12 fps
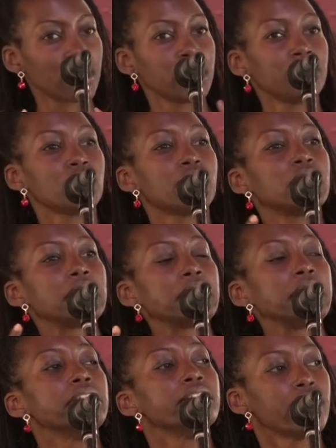they give you the
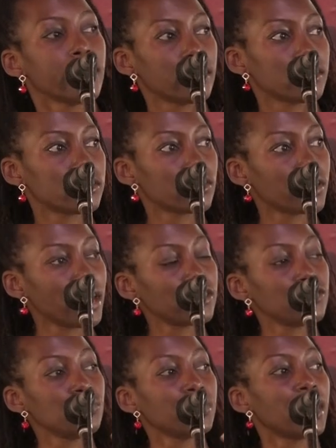details so
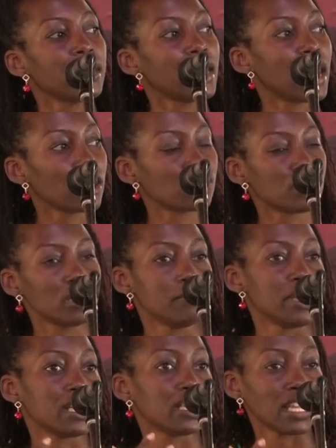that you can actually
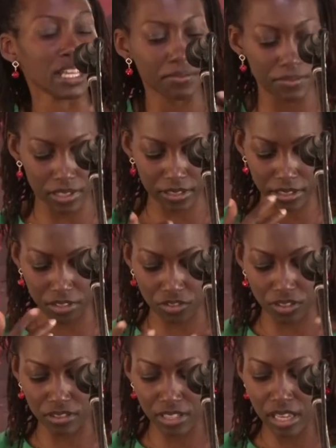make life
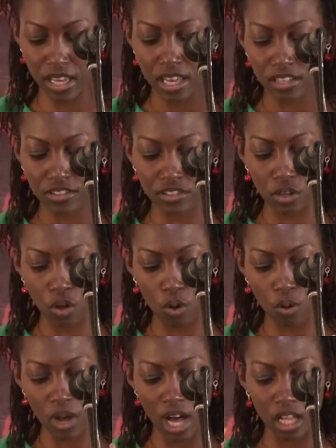decisions.
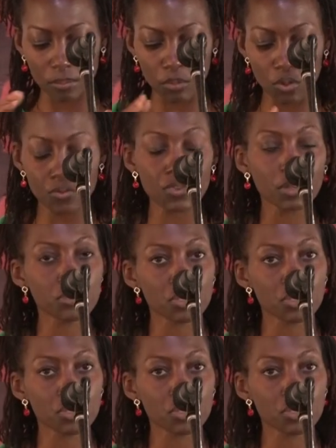So I'll move from